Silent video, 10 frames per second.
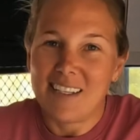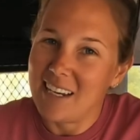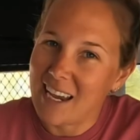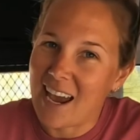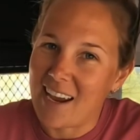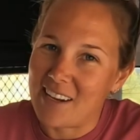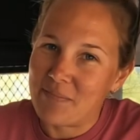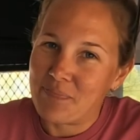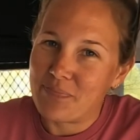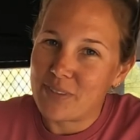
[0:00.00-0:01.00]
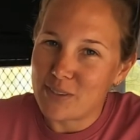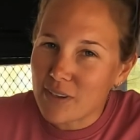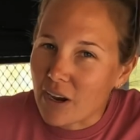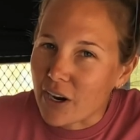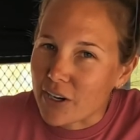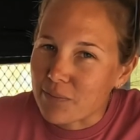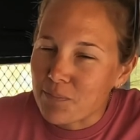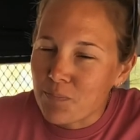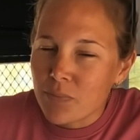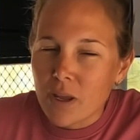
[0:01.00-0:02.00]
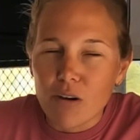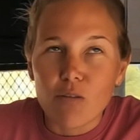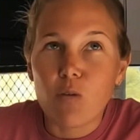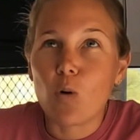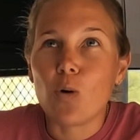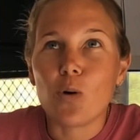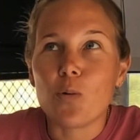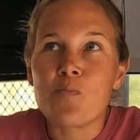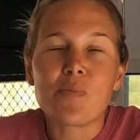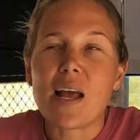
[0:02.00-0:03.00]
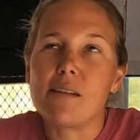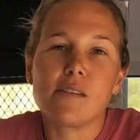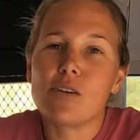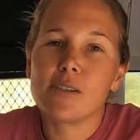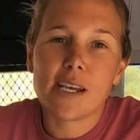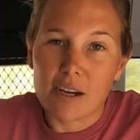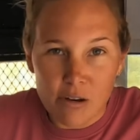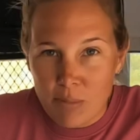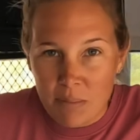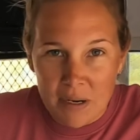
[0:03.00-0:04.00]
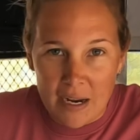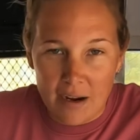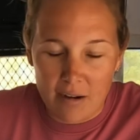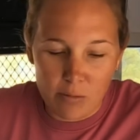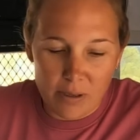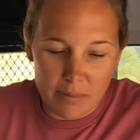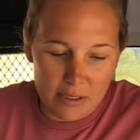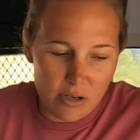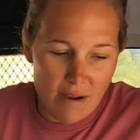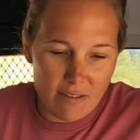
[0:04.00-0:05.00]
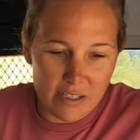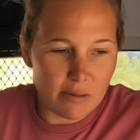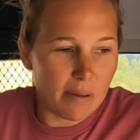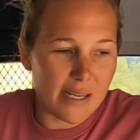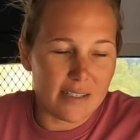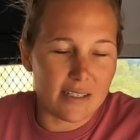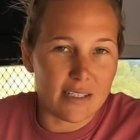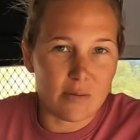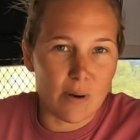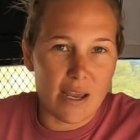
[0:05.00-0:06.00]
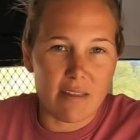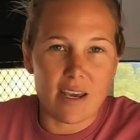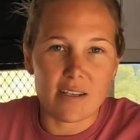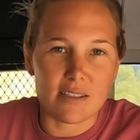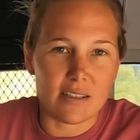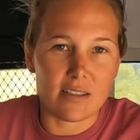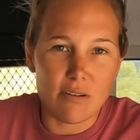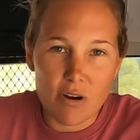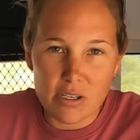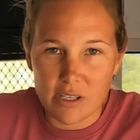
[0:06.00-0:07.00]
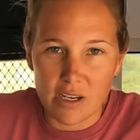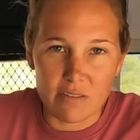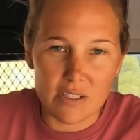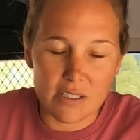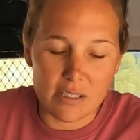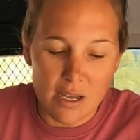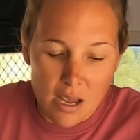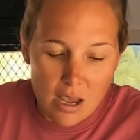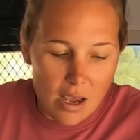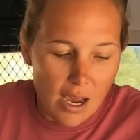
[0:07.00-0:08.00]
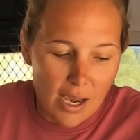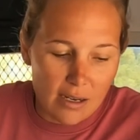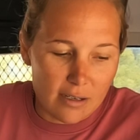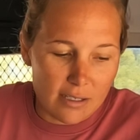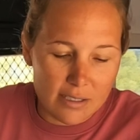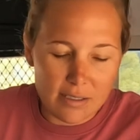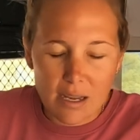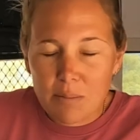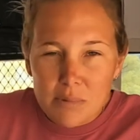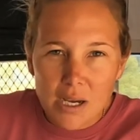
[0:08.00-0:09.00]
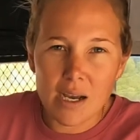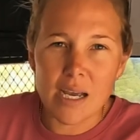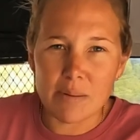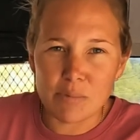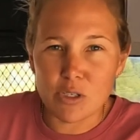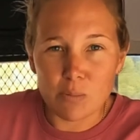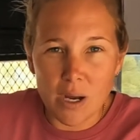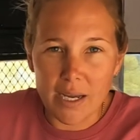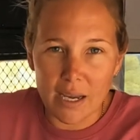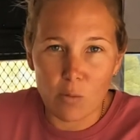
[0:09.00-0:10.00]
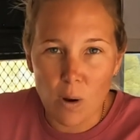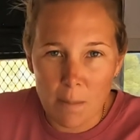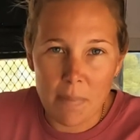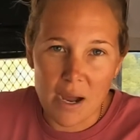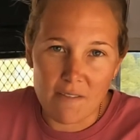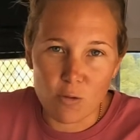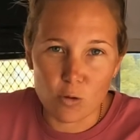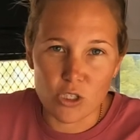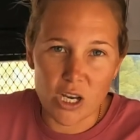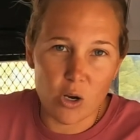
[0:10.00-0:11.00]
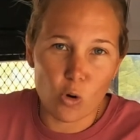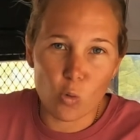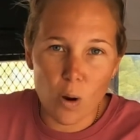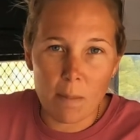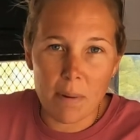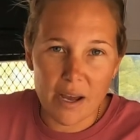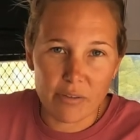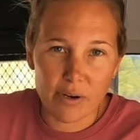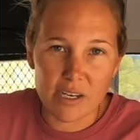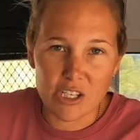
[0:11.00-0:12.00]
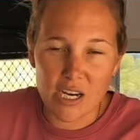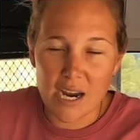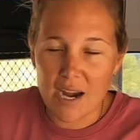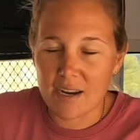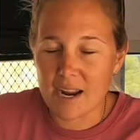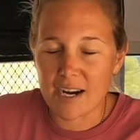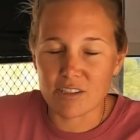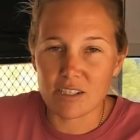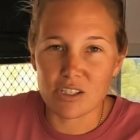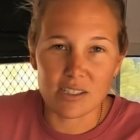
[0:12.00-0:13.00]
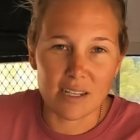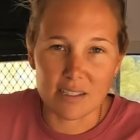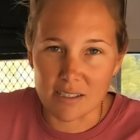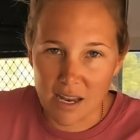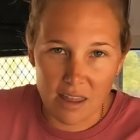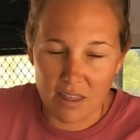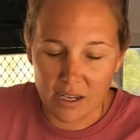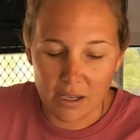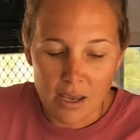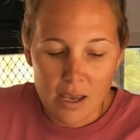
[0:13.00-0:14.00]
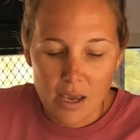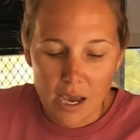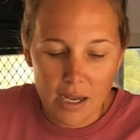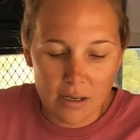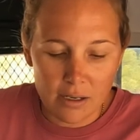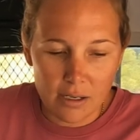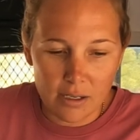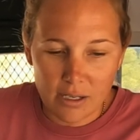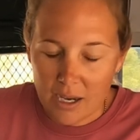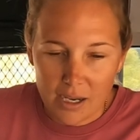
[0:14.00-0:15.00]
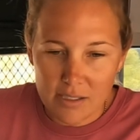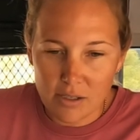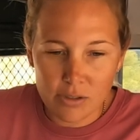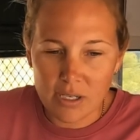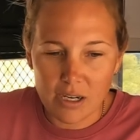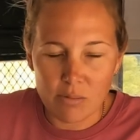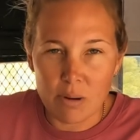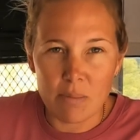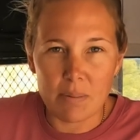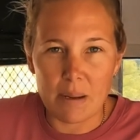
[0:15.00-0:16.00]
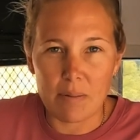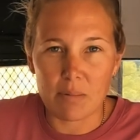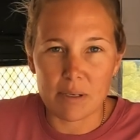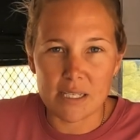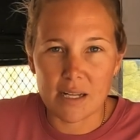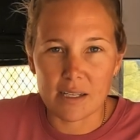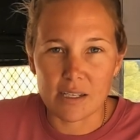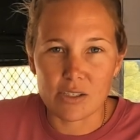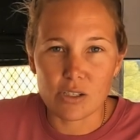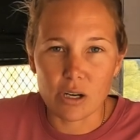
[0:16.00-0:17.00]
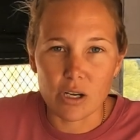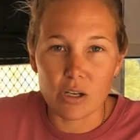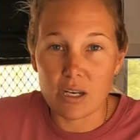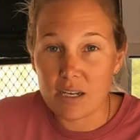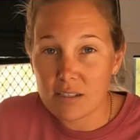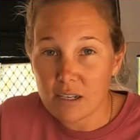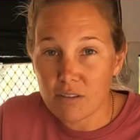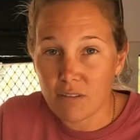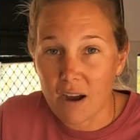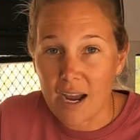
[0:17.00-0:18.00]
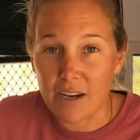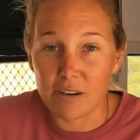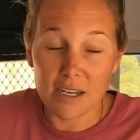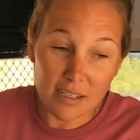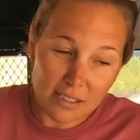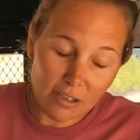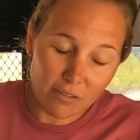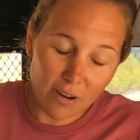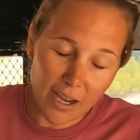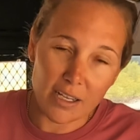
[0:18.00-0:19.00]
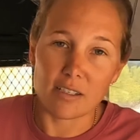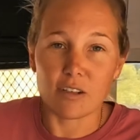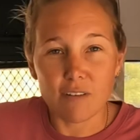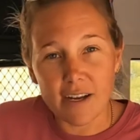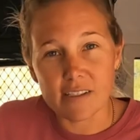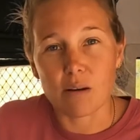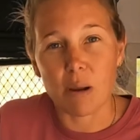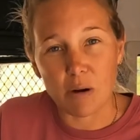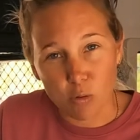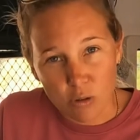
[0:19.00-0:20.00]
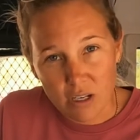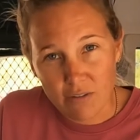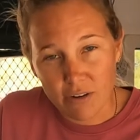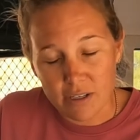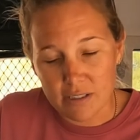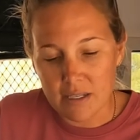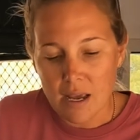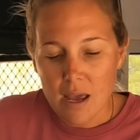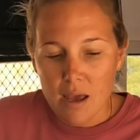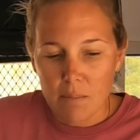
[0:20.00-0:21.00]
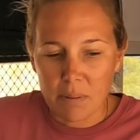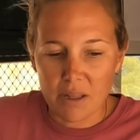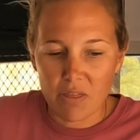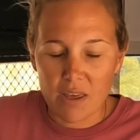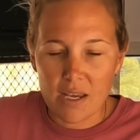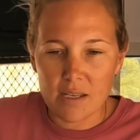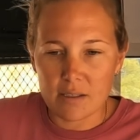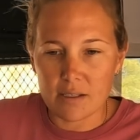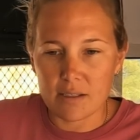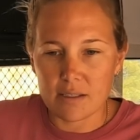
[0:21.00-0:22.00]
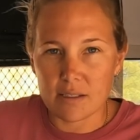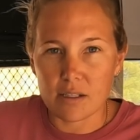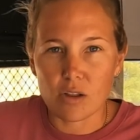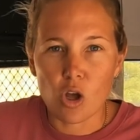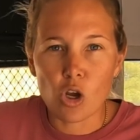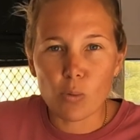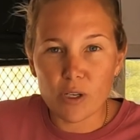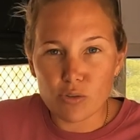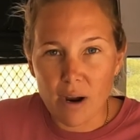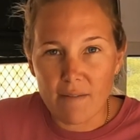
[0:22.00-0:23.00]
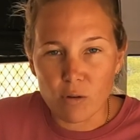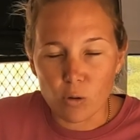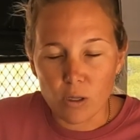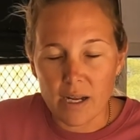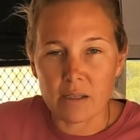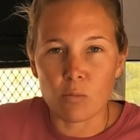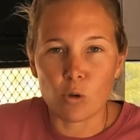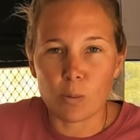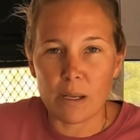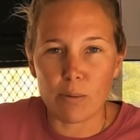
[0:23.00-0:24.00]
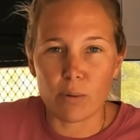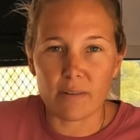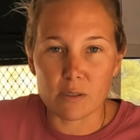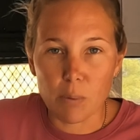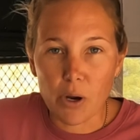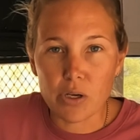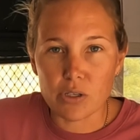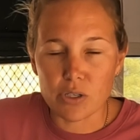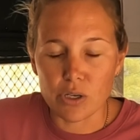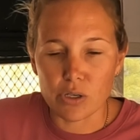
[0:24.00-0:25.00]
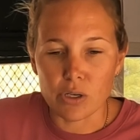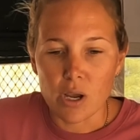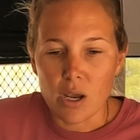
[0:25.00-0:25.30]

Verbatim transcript: Okay, so for as long as I can remember now, we've been travelling to places where there's zero service and sometimes you might get 1 bar 4G or 1 bar 3G and it actually just does nothing. And yeah, as long as I can remember, people have been telling us, you know, you need a Cel-Fi, you need a Cel-Fi. A Cel-Fi is going to make all the difference. But the thing is the longer we travel and the more people we've spoken to,